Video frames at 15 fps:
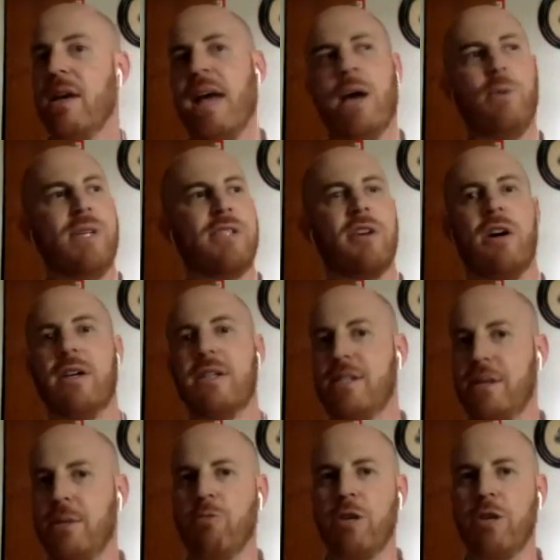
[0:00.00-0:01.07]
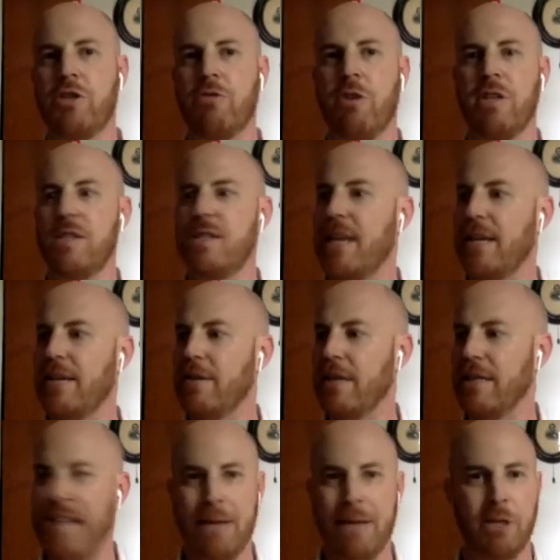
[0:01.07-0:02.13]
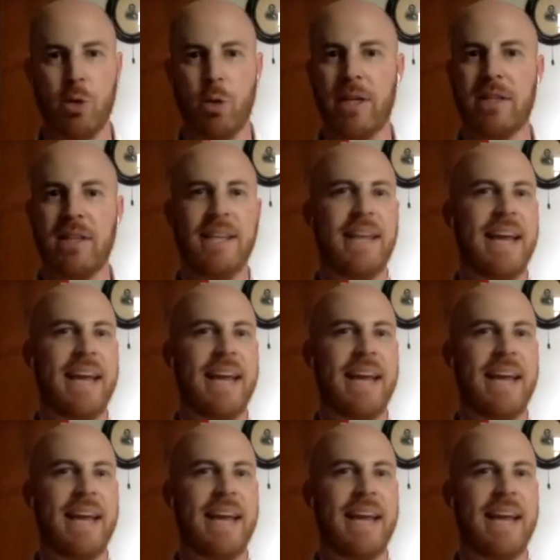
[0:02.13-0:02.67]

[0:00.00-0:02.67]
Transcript: And we saw some restaurants that adapted quickly.